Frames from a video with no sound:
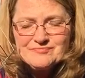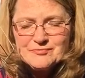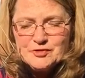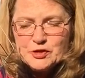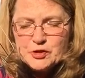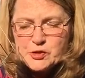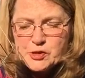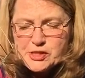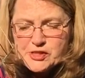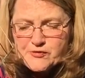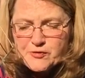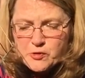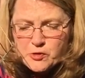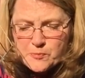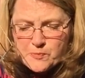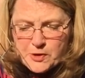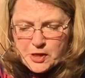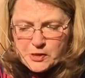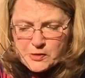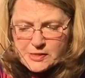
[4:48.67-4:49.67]
used for
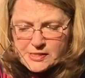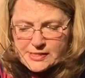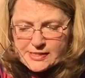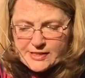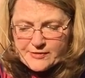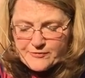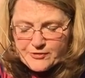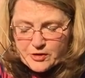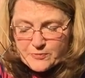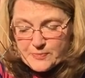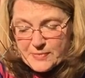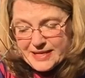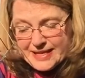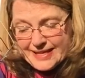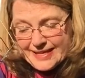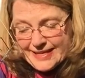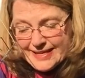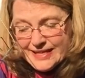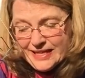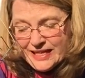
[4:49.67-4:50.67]
mostly for
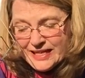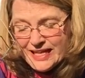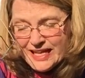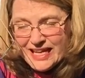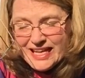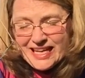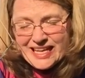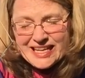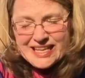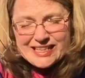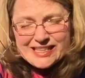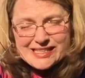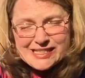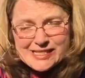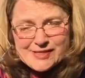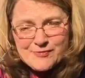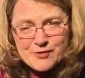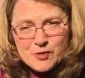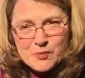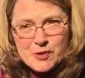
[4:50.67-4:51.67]
me
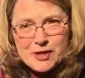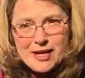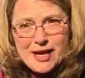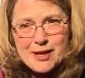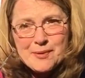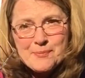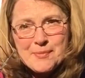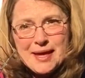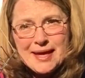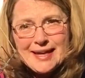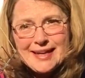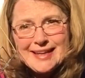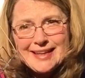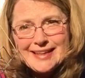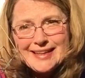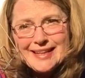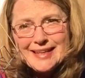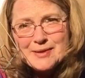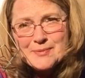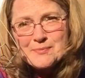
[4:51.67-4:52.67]
is for when I make
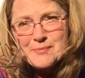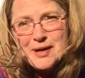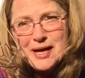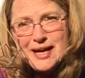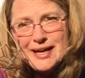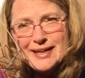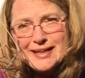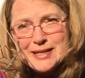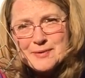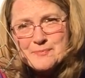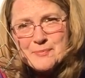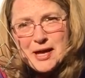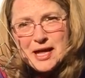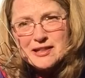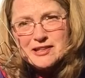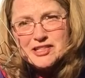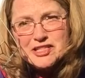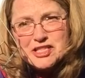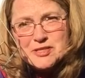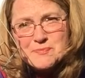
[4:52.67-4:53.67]
my
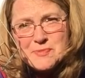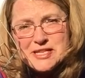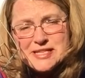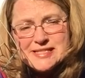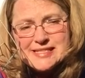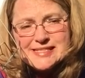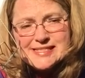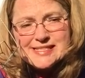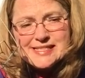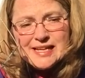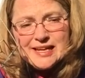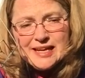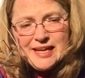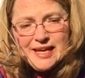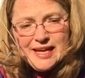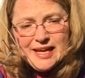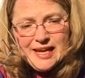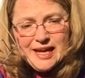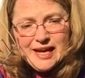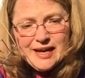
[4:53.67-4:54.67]
embellishments,
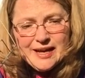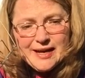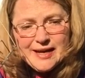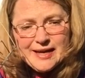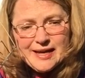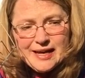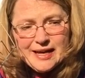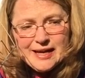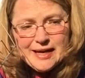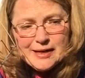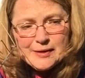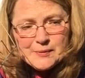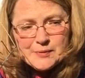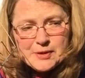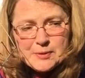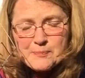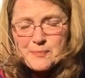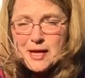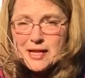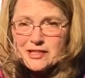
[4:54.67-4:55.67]

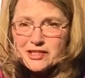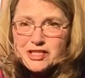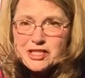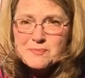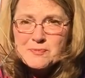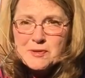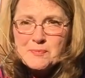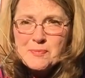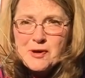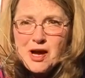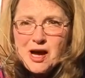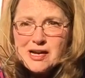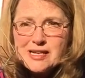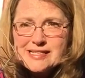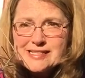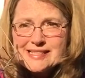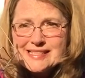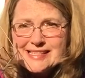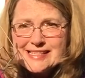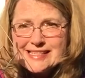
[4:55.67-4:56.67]
embellishment
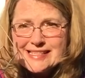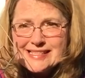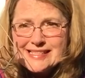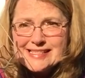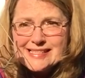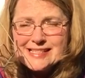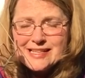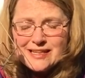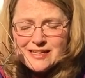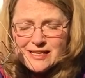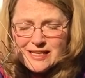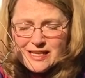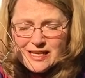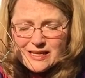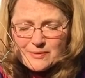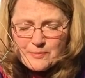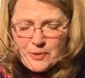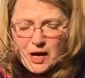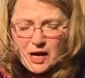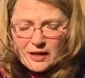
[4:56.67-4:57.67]
boxes,
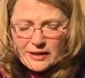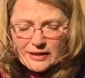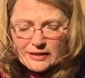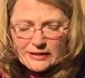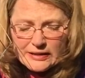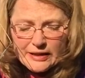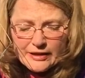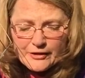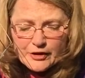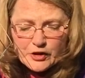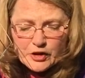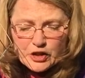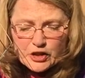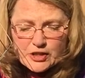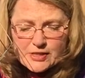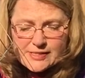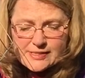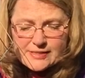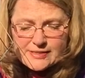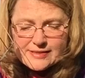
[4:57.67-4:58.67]
pocket
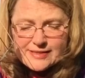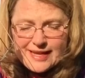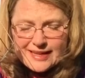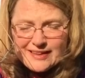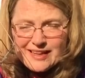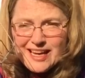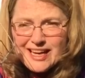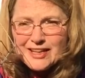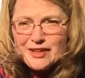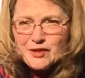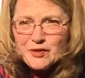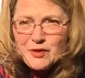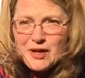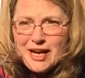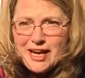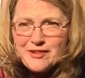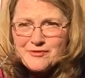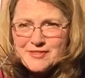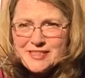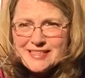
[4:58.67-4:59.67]
letters, that kind of
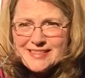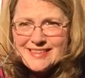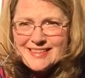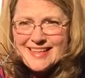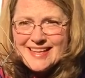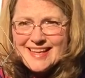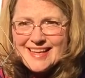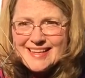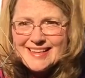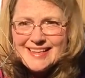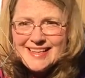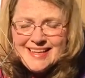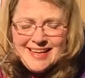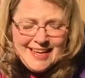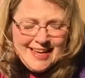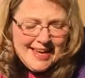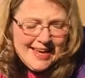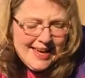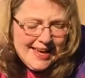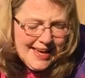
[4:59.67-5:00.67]
crafting thing.
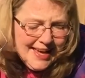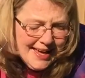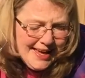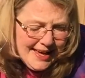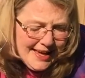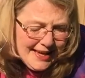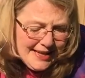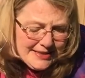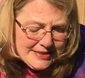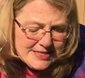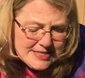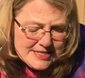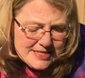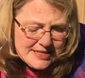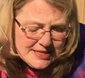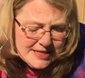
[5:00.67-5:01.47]
And